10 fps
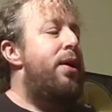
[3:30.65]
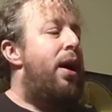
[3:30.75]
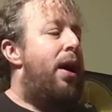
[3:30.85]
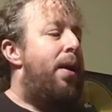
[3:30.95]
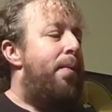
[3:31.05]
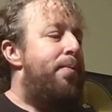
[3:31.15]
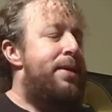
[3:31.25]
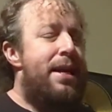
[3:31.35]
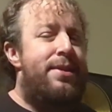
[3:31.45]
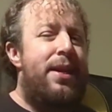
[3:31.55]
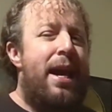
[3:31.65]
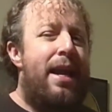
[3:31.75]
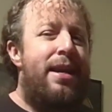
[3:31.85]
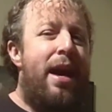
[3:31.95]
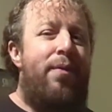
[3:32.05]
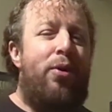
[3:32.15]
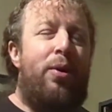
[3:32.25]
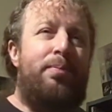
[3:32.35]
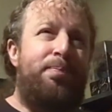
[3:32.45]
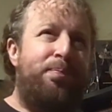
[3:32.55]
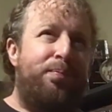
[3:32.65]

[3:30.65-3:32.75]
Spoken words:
So that's the thing I never